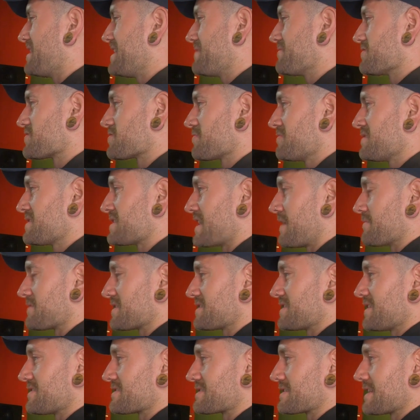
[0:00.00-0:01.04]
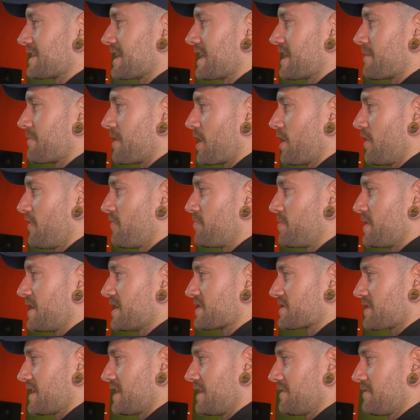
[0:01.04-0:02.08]
even sometimes I tend to layer my offbeat,
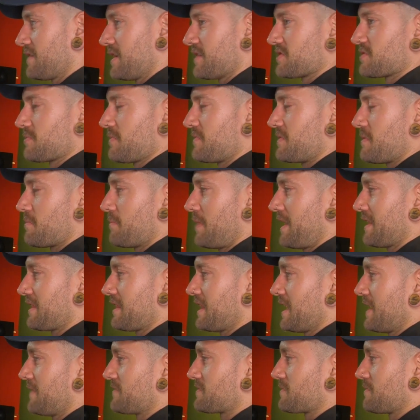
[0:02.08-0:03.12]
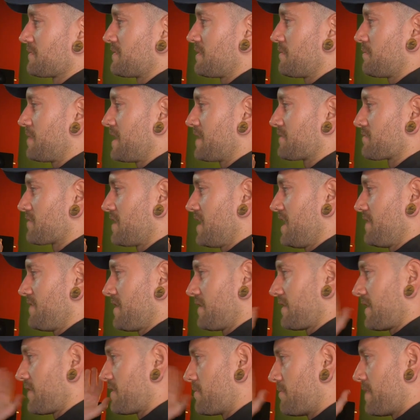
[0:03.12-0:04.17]
so I'll have like something pan left, something pan right, and then
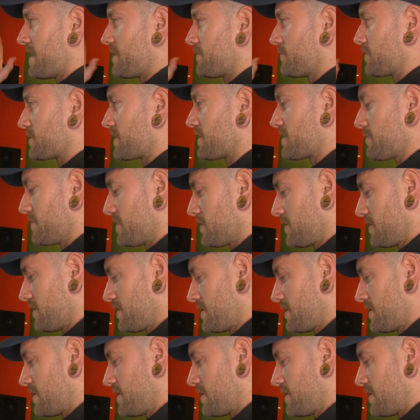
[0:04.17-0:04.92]
like the main one in the middle.